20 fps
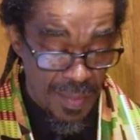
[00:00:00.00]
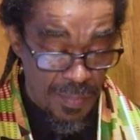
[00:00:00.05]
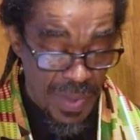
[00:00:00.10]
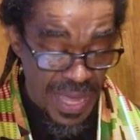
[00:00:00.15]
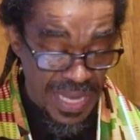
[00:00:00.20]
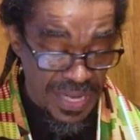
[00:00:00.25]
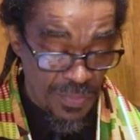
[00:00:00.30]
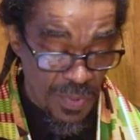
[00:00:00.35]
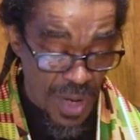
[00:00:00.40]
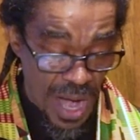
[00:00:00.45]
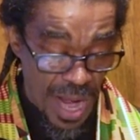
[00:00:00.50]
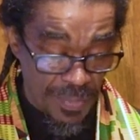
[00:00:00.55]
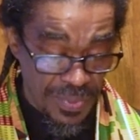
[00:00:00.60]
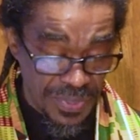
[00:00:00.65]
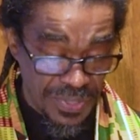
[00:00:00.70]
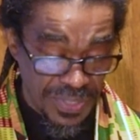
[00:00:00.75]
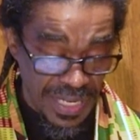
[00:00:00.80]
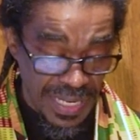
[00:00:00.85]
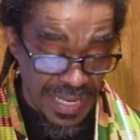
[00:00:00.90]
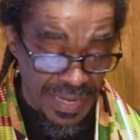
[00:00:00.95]
Betty
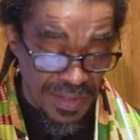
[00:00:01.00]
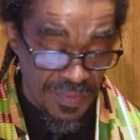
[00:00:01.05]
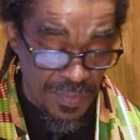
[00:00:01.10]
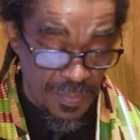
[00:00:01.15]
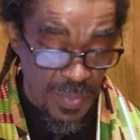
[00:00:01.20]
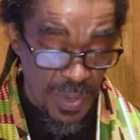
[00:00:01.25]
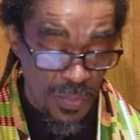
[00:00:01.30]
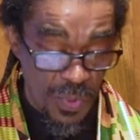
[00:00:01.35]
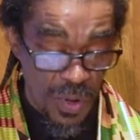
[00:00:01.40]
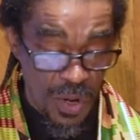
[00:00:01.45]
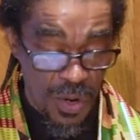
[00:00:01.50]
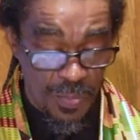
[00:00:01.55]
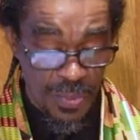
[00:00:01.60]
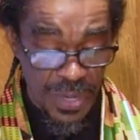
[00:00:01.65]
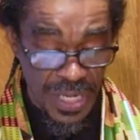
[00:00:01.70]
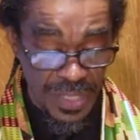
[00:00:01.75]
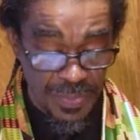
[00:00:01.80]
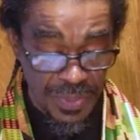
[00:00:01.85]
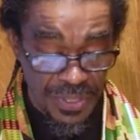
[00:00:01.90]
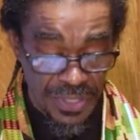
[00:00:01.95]
Robinson of Bidwell
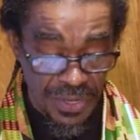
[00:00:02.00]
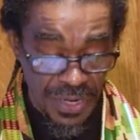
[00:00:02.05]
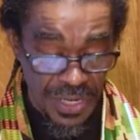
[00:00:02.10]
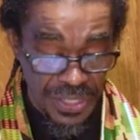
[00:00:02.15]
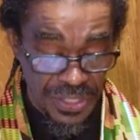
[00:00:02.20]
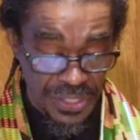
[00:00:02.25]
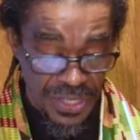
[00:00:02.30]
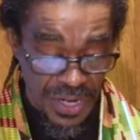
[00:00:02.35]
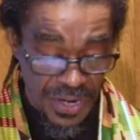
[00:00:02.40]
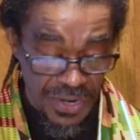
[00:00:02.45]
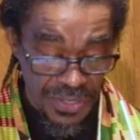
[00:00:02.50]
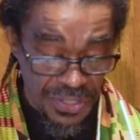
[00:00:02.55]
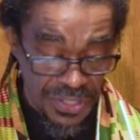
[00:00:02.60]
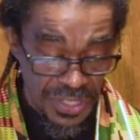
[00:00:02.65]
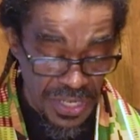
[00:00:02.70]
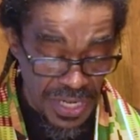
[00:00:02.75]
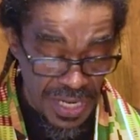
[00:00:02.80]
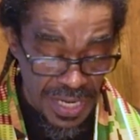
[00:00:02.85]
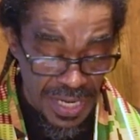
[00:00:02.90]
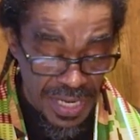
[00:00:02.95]
Presbyterian Church.
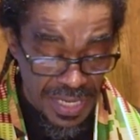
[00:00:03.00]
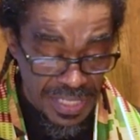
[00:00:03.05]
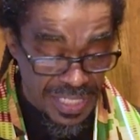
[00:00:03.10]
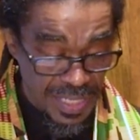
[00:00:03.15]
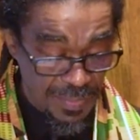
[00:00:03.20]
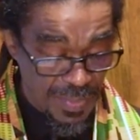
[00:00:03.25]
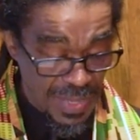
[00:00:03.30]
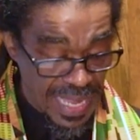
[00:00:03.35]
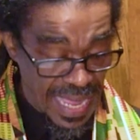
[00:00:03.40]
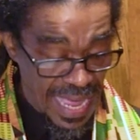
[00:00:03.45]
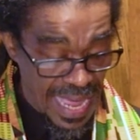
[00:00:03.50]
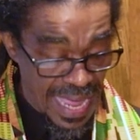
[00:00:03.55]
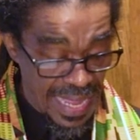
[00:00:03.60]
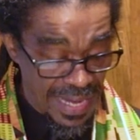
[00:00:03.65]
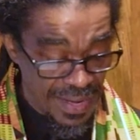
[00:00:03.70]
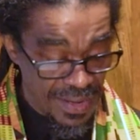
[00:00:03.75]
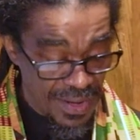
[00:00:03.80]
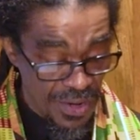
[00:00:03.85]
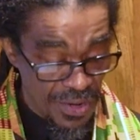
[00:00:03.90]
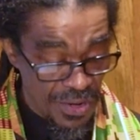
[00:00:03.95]
She
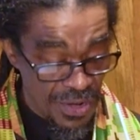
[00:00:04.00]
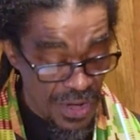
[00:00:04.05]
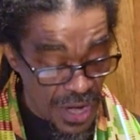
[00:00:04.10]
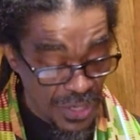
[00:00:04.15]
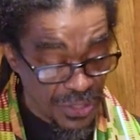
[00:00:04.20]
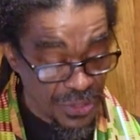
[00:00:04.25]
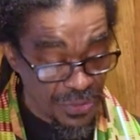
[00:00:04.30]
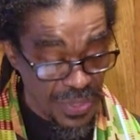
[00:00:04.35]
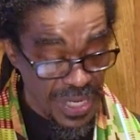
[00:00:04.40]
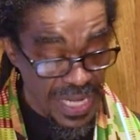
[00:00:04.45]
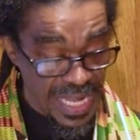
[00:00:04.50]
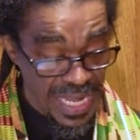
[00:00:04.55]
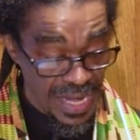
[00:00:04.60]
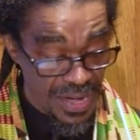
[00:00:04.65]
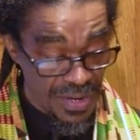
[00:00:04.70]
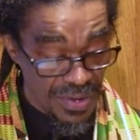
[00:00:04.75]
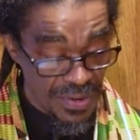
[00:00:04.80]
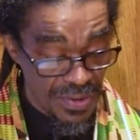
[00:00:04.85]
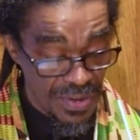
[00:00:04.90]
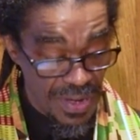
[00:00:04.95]
began her nursery
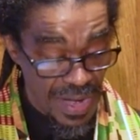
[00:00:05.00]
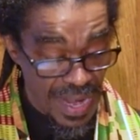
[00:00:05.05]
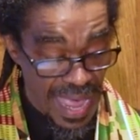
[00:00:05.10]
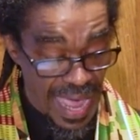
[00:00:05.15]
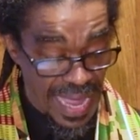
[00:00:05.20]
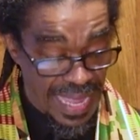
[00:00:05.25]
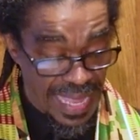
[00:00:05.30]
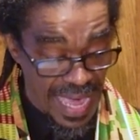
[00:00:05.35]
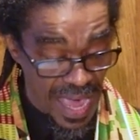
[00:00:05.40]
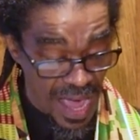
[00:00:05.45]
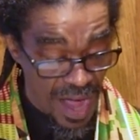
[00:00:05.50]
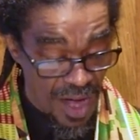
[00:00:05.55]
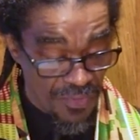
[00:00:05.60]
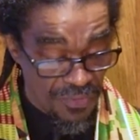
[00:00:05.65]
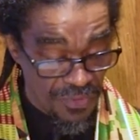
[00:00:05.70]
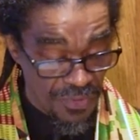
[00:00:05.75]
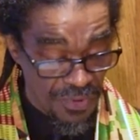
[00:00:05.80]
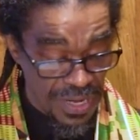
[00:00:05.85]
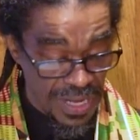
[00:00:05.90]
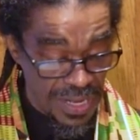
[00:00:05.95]
here at
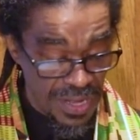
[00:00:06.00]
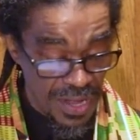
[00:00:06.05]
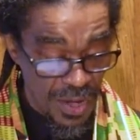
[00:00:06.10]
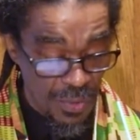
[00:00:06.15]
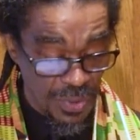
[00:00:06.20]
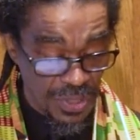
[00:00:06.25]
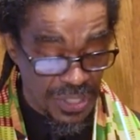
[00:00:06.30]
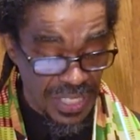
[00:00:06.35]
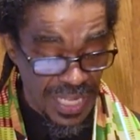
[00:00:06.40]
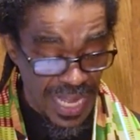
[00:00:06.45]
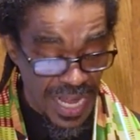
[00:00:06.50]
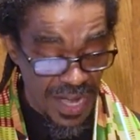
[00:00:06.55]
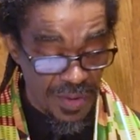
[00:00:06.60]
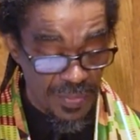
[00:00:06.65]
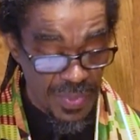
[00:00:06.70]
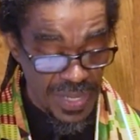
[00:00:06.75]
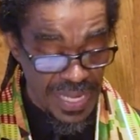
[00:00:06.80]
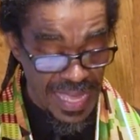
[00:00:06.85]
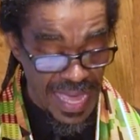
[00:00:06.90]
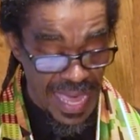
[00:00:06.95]
Calvary, which later
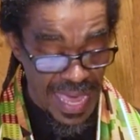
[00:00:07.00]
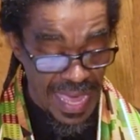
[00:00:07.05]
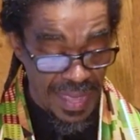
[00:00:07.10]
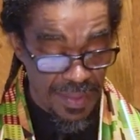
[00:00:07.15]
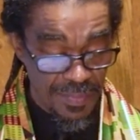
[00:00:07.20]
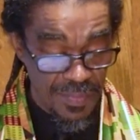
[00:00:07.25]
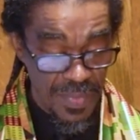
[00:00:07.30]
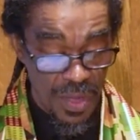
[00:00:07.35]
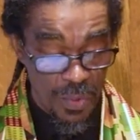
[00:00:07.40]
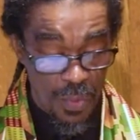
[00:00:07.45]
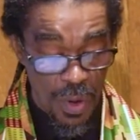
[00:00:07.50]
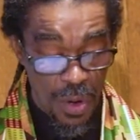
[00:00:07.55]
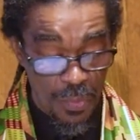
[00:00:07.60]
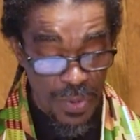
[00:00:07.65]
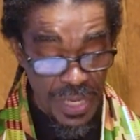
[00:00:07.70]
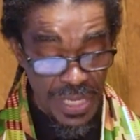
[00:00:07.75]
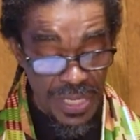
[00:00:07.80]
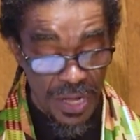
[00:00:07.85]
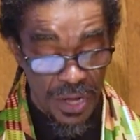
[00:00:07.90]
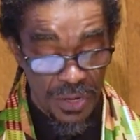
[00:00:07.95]
became what
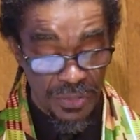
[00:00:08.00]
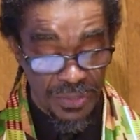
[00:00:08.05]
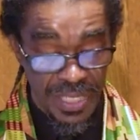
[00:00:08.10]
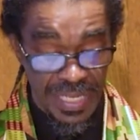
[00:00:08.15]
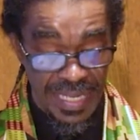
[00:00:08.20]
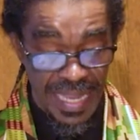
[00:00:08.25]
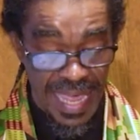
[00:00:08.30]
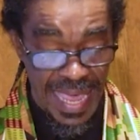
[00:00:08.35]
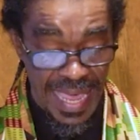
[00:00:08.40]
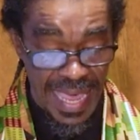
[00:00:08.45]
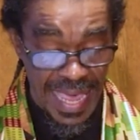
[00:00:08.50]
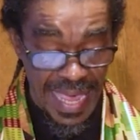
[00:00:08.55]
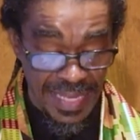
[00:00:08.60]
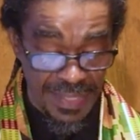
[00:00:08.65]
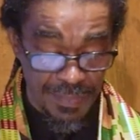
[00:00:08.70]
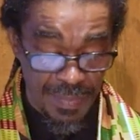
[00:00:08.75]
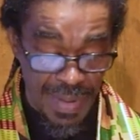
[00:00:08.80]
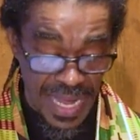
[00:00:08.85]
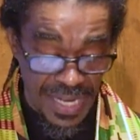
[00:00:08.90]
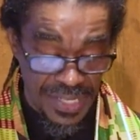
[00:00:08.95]
we know today
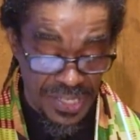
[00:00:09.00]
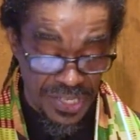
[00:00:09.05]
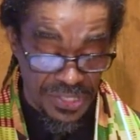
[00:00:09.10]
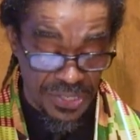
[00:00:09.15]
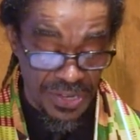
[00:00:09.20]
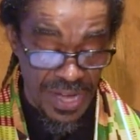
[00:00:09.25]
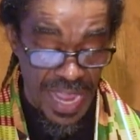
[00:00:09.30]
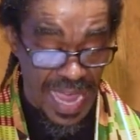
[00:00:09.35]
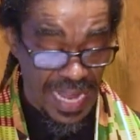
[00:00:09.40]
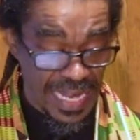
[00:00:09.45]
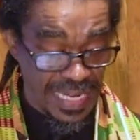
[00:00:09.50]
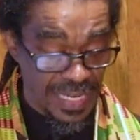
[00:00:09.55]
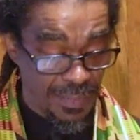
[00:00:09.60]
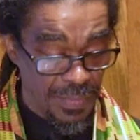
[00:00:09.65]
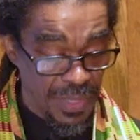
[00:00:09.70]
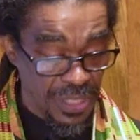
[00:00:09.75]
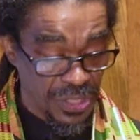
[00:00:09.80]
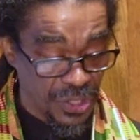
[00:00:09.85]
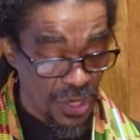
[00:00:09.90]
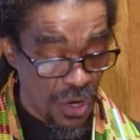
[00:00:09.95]
as Manchester
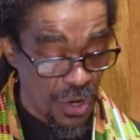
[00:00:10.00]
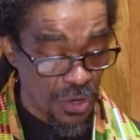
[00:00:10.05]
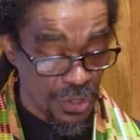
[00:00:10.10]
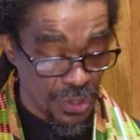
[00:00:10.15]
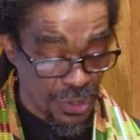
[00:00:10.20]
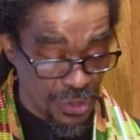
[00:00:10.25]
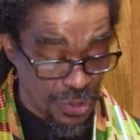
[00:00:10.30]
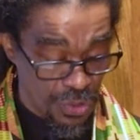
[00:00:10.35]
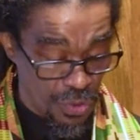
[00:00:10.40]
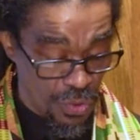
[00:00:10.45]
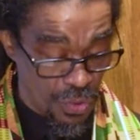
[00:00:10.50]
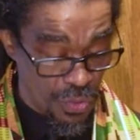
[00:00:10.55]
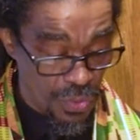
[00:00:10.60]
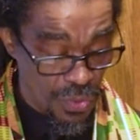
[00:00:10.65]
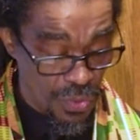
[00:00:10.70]
Academic Charter School.